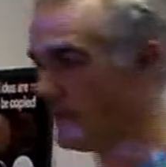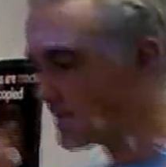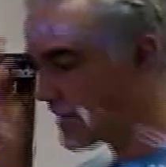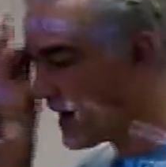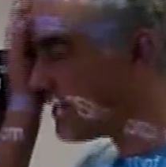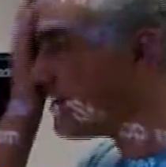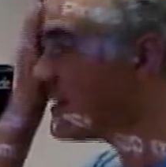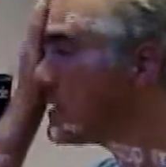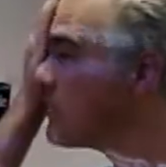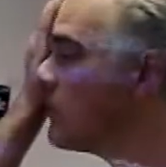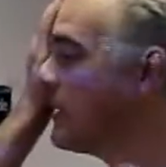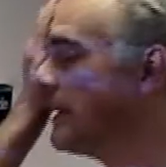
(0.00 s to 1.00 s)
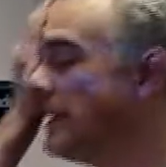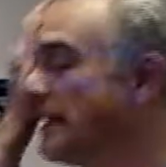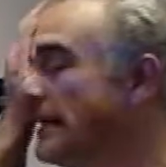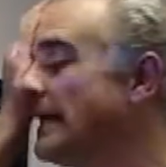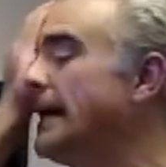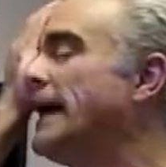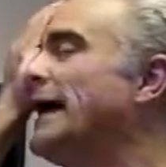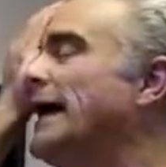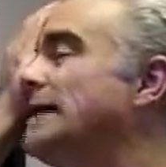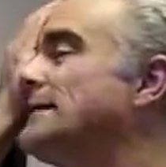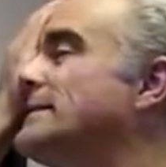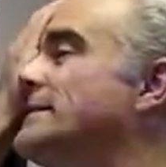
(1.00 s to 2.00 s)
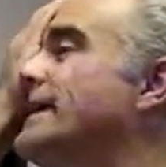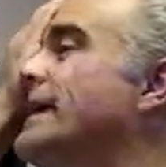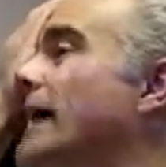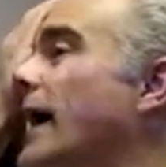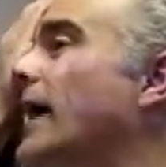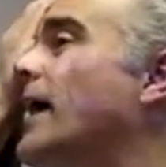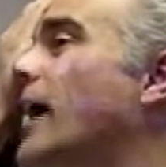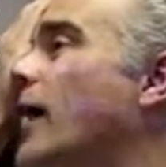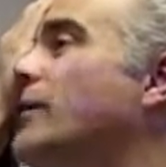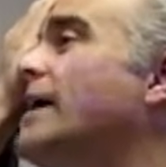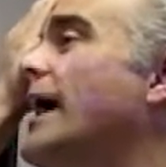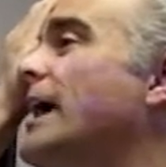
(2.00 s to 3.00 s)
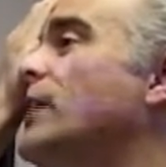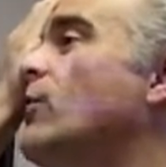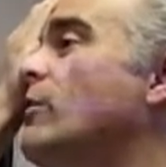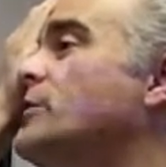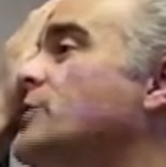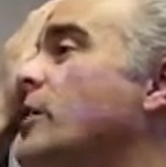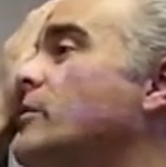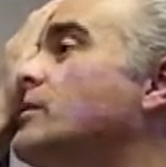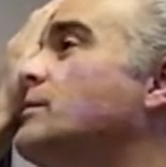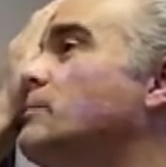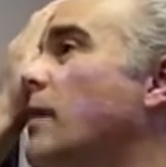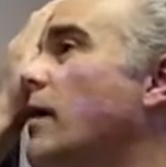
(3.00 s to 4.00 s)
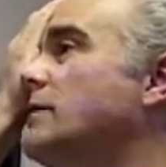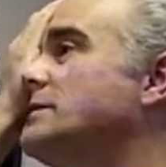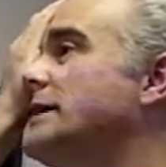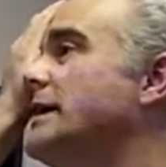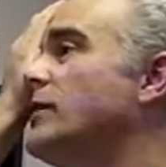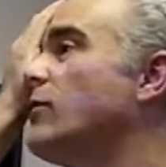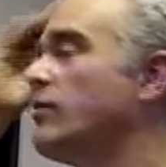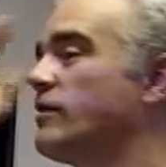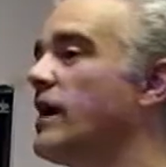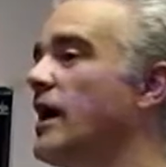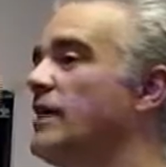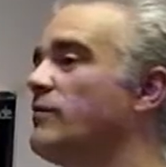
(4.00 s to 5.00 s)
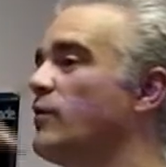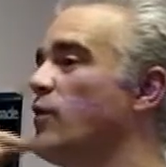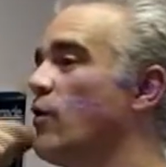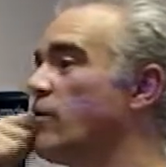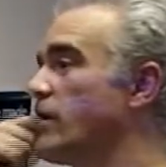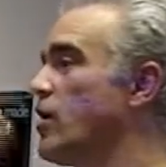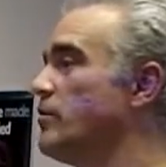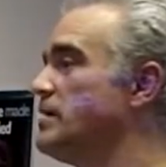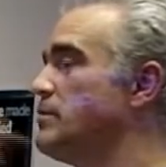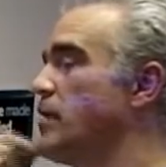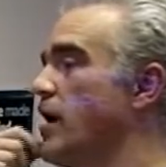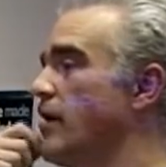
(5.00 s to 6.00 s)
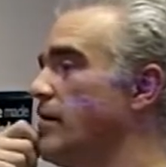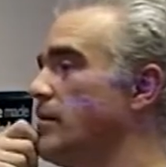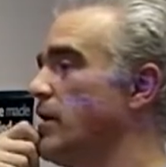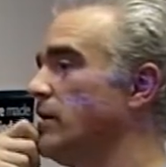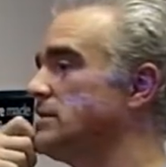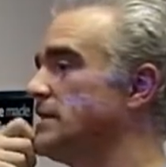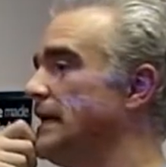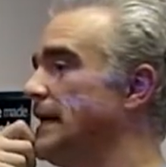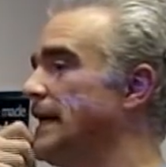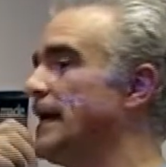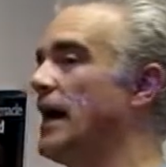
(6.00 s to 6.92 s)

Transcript: It's kind of this one. It's the uh, okay, you're a joke party, you're kind of you're a comedy pirate party.